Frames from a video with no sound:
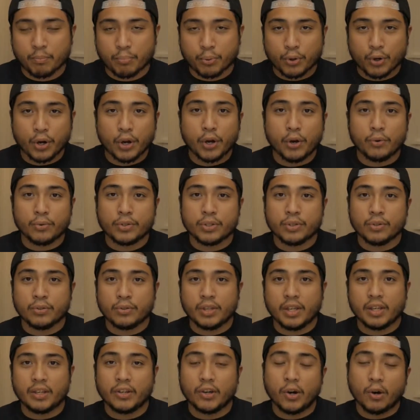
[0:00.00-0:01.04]
pro to
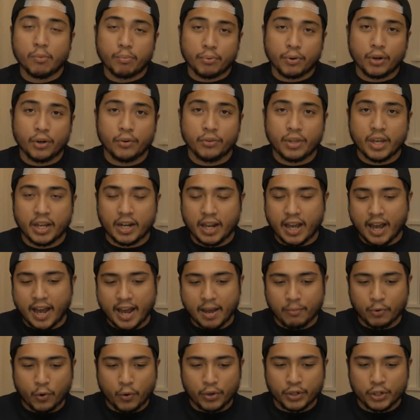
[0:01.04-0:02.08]
the GoPro that
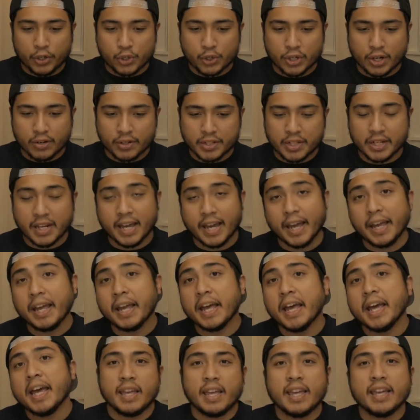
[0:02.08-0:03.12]
I'm going to share today
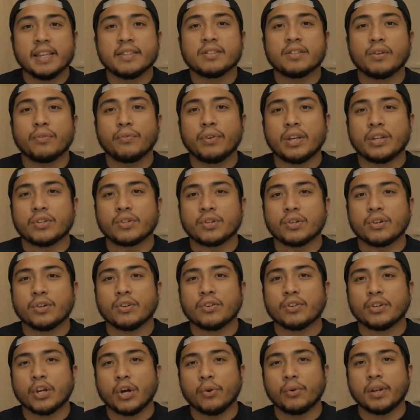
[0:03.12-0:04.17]
is the
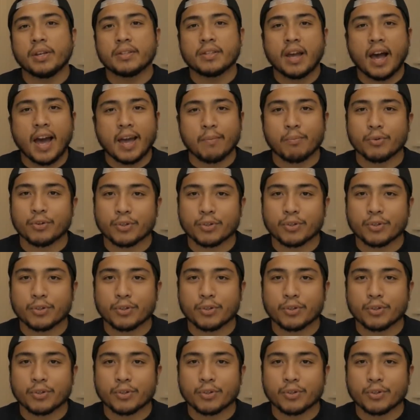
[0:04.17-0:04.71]
feature known as Hyper